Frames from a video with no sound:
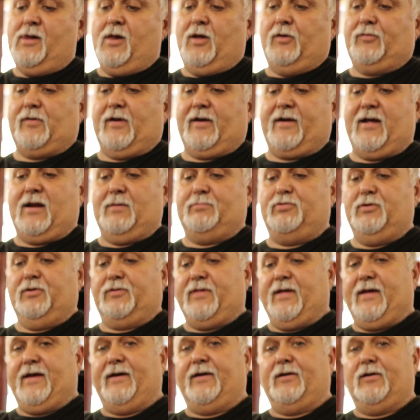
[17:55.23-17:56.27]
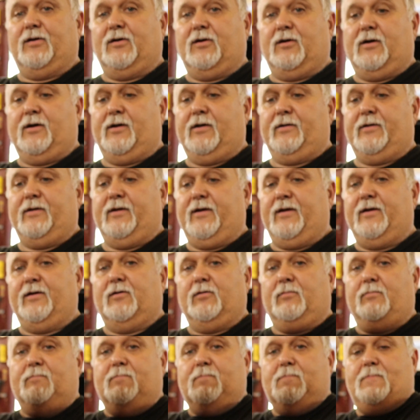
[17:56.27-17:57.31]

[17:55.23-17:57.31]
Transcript: So I kind of put that on to help